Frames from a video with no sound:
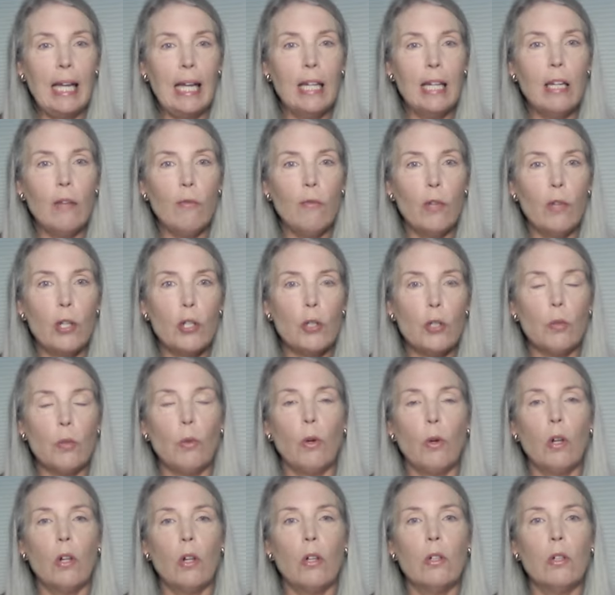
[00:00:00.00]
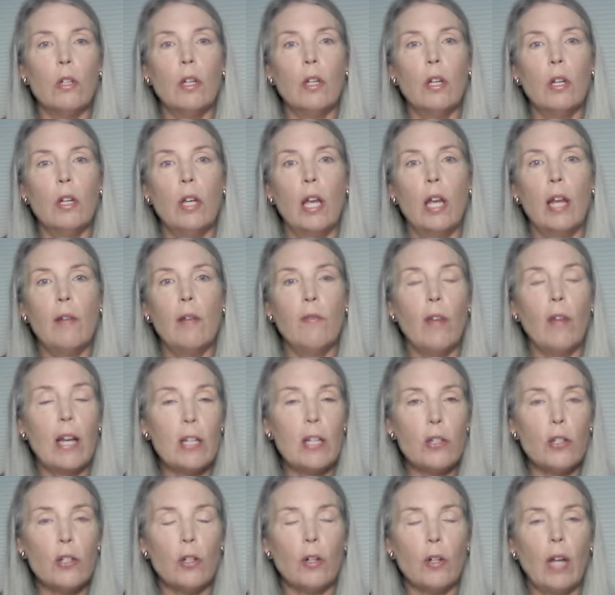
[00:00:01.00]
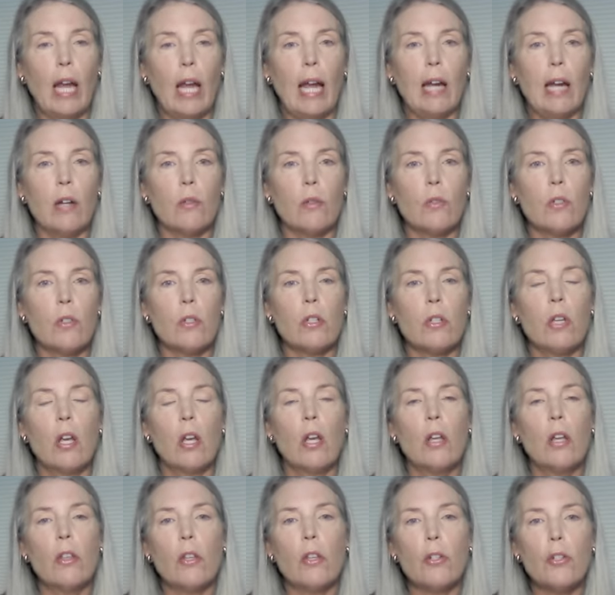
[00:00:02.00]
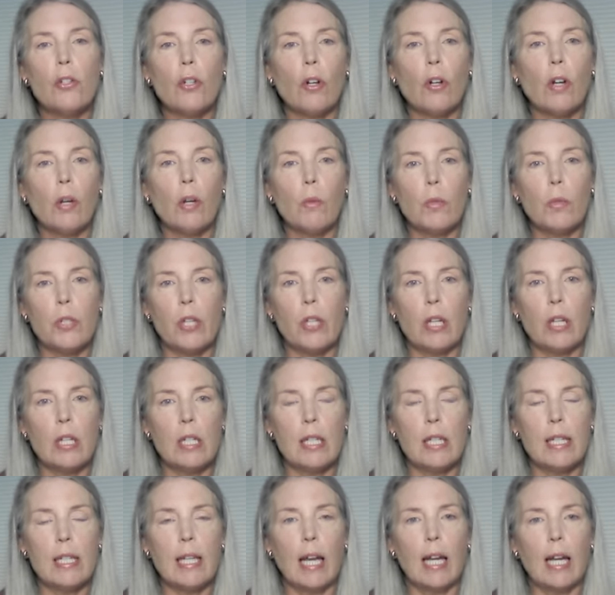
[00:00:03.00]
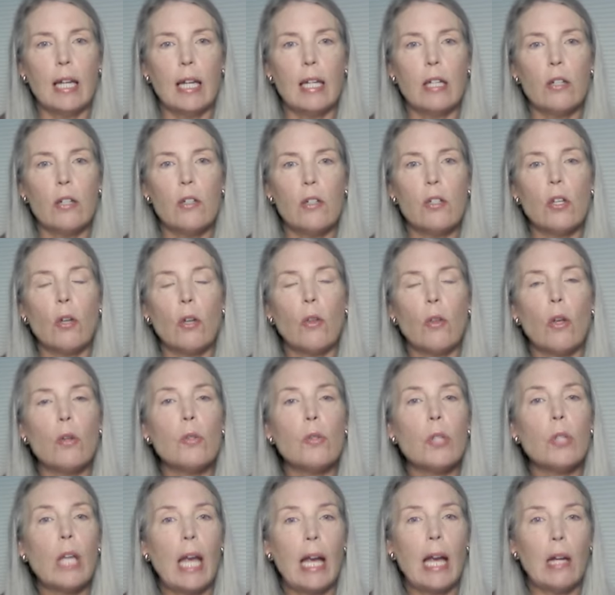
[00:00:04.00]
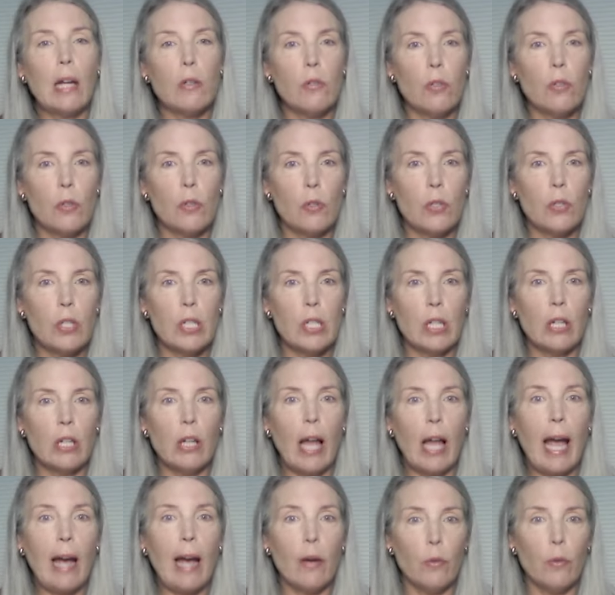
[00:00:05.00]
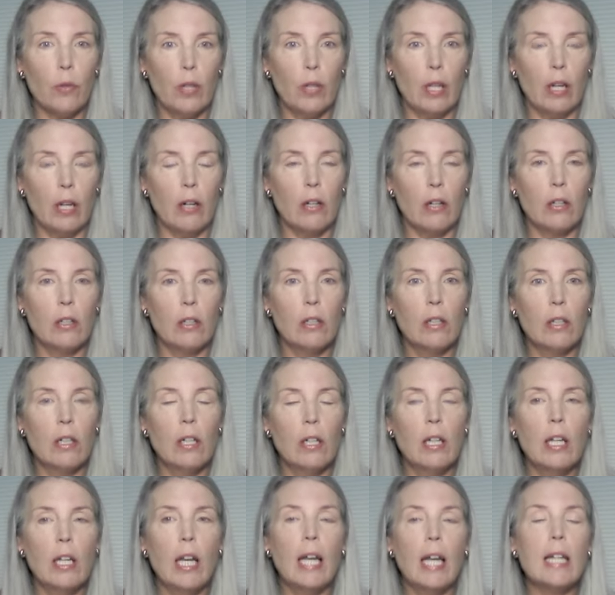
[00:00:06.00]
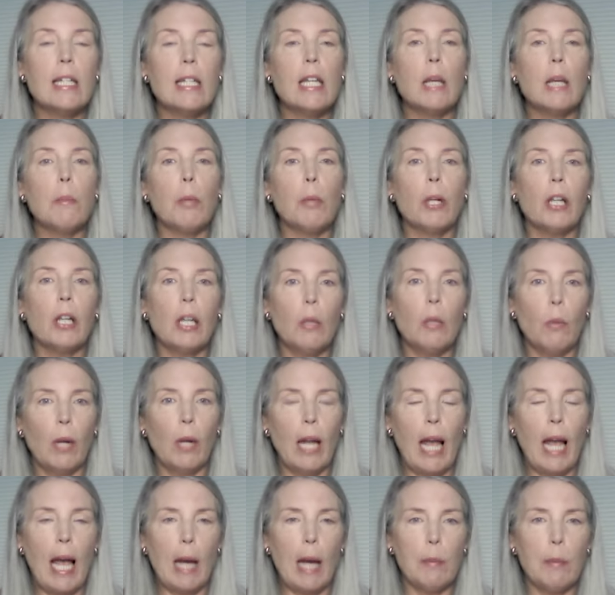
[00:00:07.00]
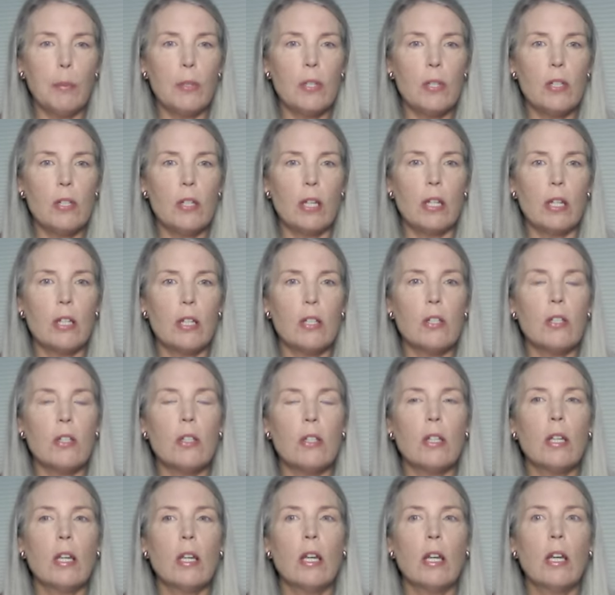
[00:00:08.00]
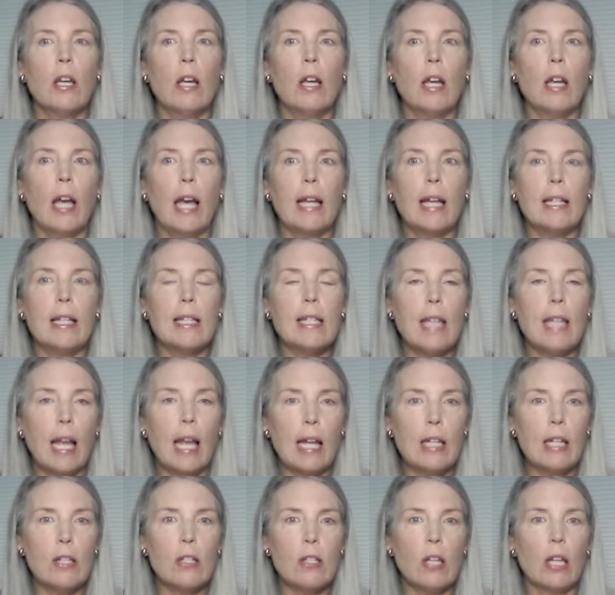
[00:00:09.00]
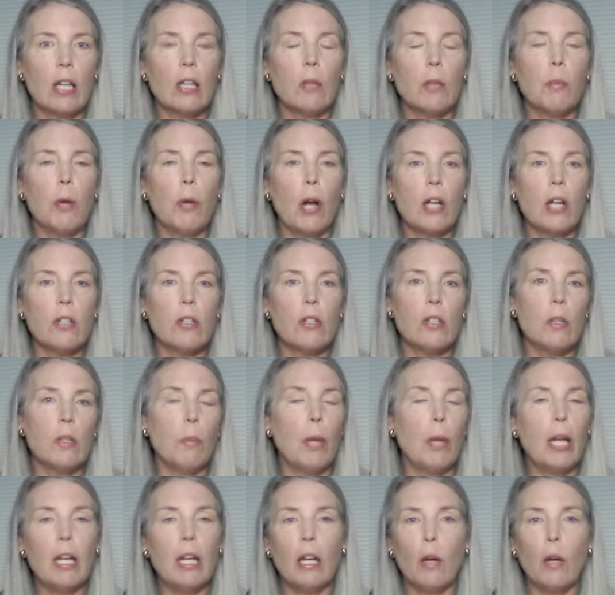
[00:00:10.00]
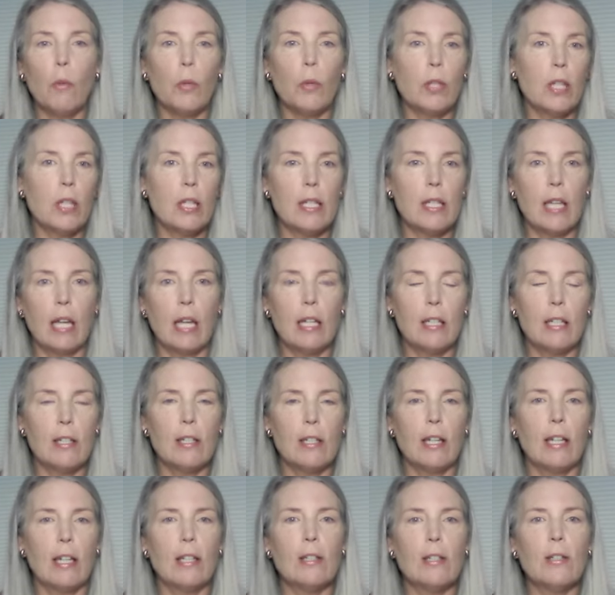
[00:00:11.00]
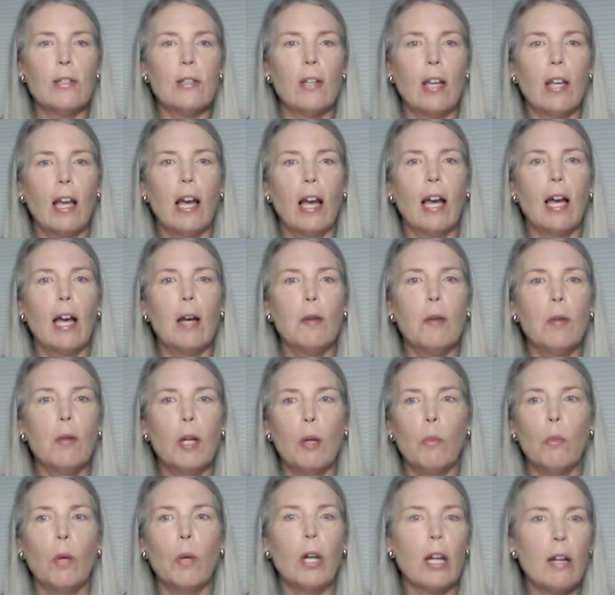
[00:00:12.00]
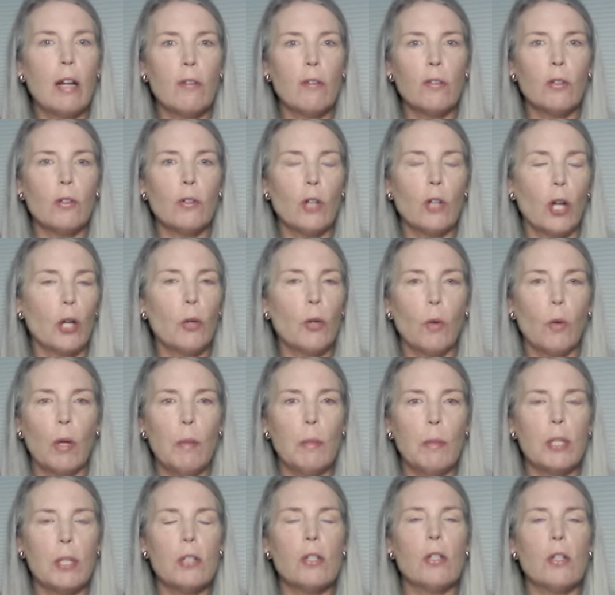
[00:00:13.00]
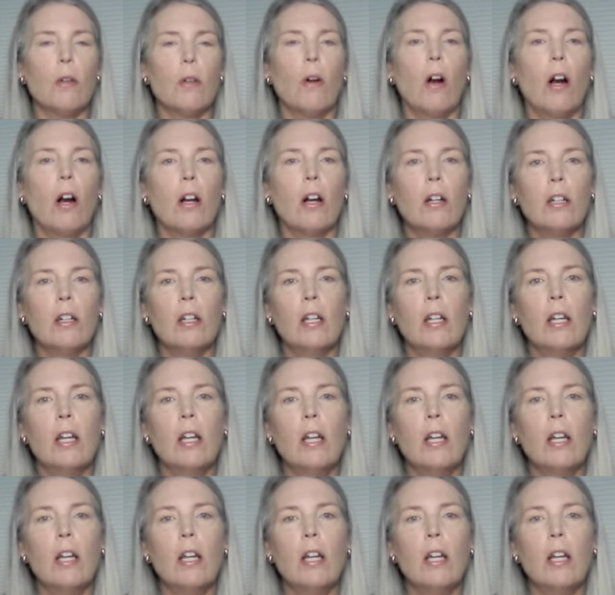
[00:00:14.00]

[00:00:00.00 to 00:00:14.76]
individual investor counts, the jury was undecided. So those counts are still out there. And typically what happens is at sentencing, the process, depending on what the sentence is and whatever agreements there are,